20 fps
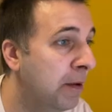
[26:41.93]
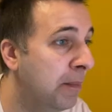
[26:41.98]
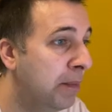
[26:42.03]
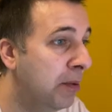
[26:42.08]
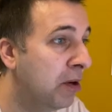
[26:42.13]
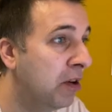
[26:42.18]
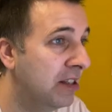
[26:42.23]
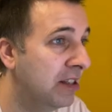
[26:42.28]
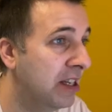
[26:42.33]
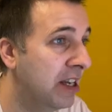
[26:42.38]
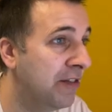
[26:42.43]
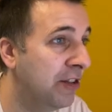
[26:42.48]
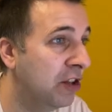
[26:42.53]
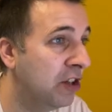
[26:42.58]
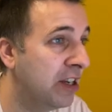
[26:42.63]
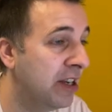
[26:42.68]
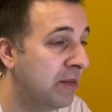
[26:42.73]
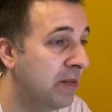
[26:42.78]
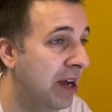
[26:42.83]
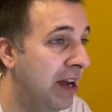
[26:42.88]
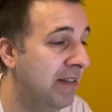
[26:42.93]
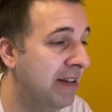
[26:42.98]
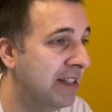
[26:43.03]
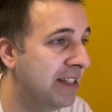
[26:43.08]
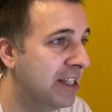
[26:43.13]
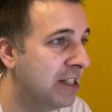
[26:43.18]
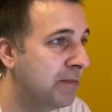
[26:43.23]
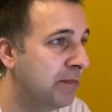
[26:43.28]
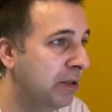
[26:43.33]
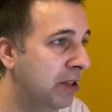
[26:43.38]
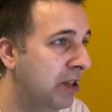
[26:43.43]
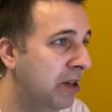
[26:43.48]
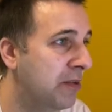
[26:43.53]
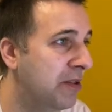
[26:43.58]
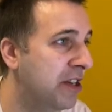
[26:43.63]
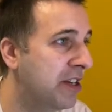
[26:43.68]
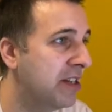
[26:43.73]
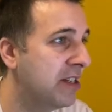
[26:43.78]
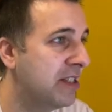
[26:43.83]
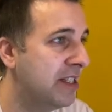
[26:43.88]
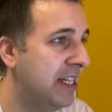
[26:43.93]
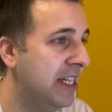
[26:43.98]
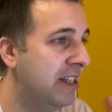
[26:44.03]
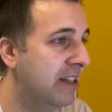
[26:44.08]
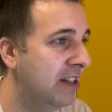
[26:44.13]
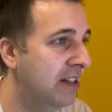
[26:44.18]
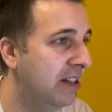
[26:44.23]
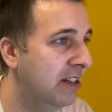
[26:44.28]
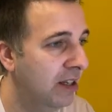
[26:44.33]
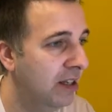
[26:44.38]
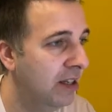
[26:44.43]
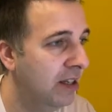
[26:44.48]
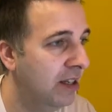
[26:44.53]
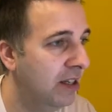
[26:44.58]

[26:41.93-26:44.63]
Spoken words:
But if you're looking where it says blue, you can see that